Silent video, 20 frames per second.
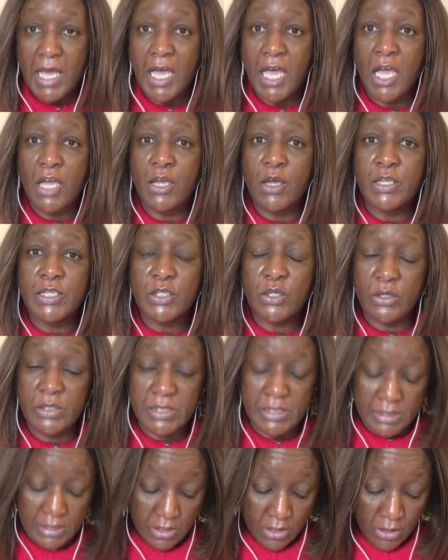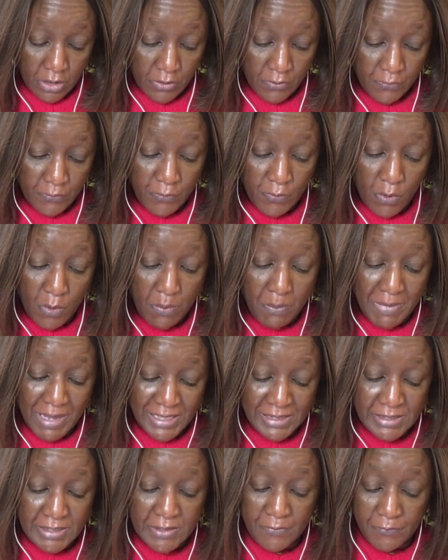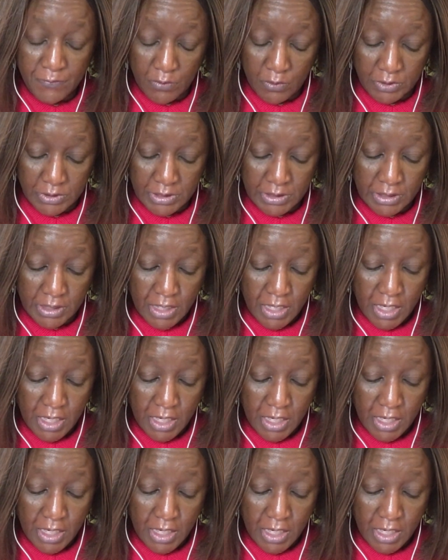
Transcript: a concern for mass default.